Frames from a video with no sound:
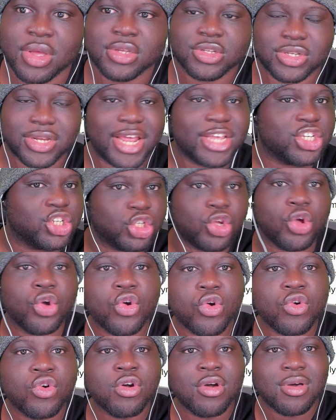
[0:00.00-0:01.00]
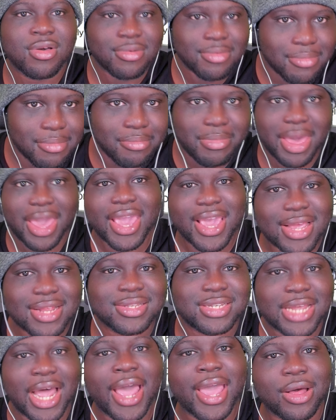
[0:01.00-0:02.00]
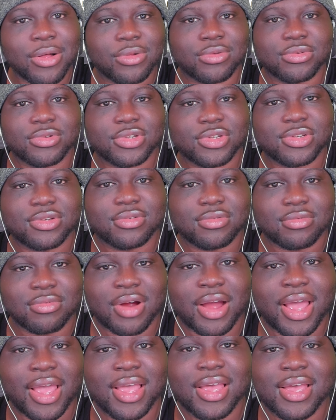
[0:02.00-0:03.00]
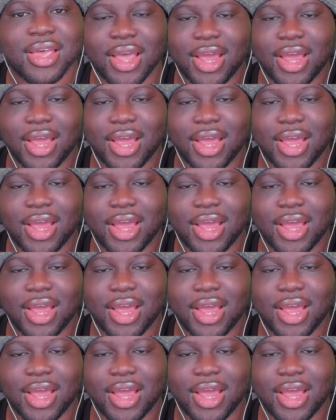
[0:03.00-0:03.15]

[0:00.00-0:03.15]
So that's 2 main titles, right?